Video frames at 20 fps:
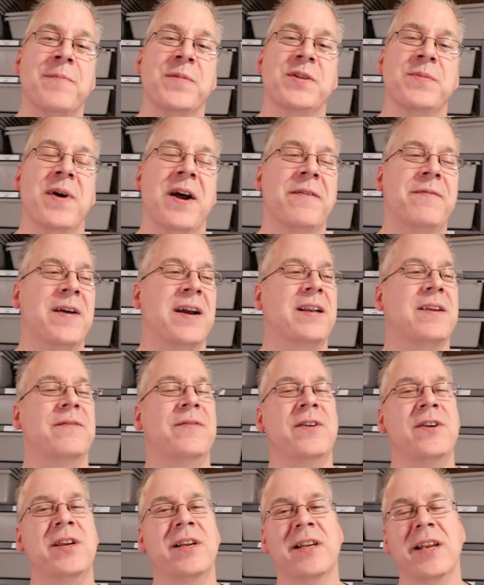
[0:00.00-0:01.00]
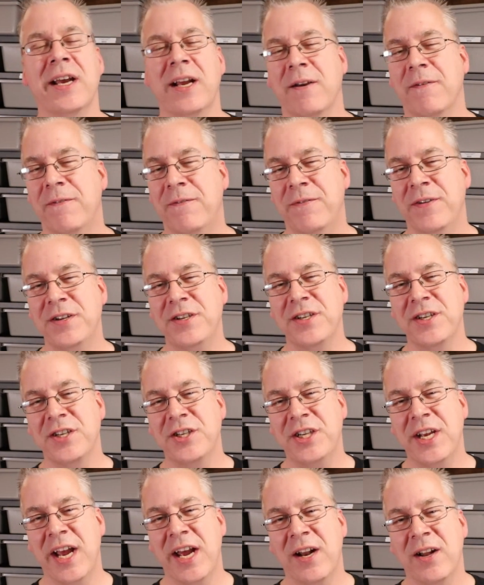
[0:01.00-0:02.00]
As a matter of fact, if you did like a fishing
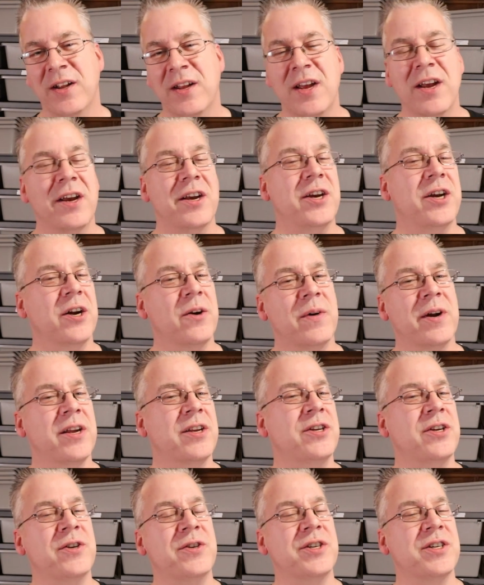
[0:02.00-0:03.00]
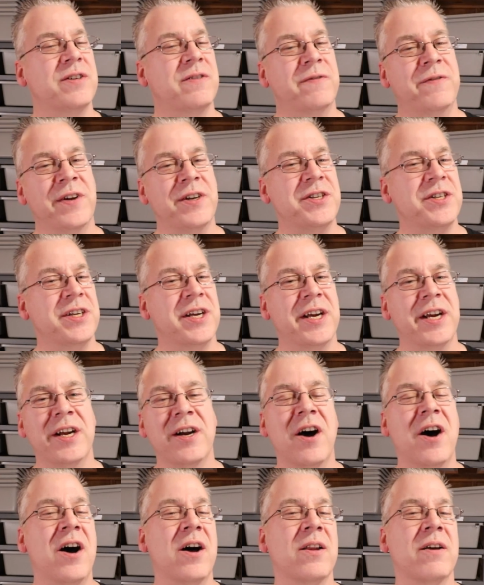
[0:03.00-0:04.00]
channel, you don't want to do just
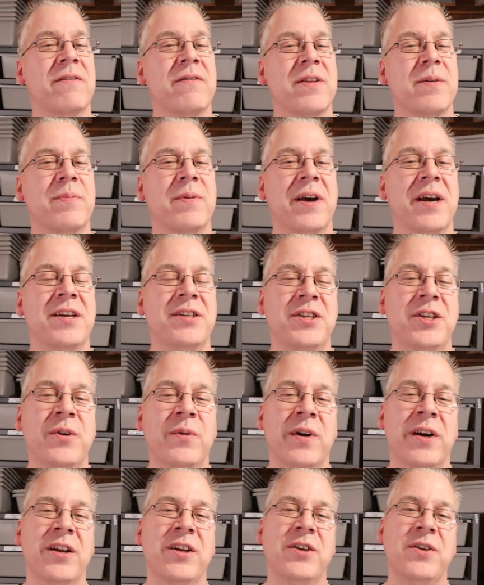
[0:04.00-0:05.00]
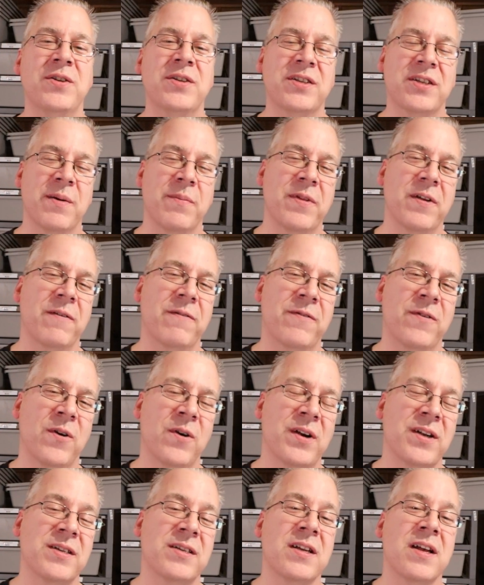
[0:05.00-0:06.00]
fishing all over the place. You want to do something
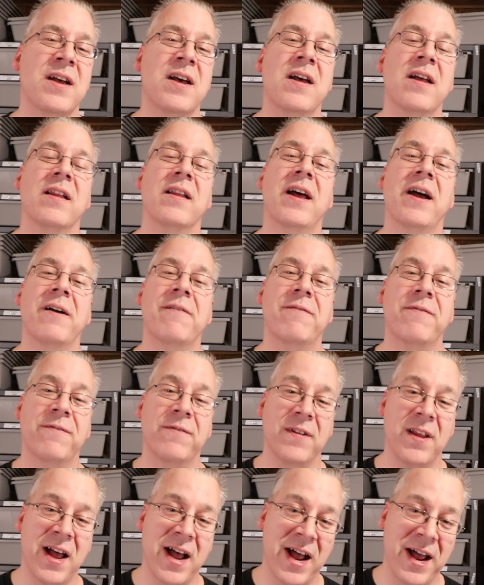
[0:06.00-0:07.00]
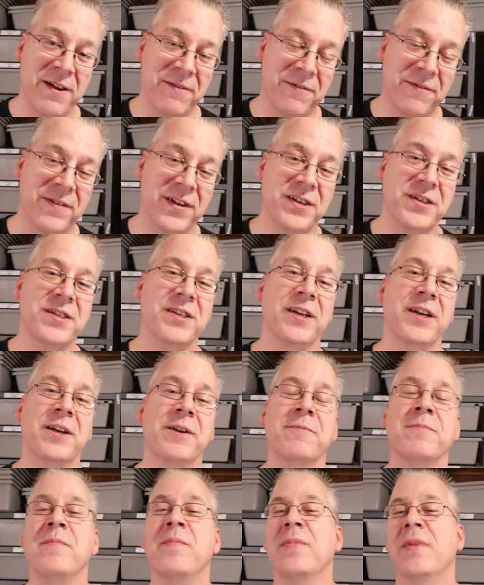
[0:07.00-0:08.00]
focused, like fly fishing.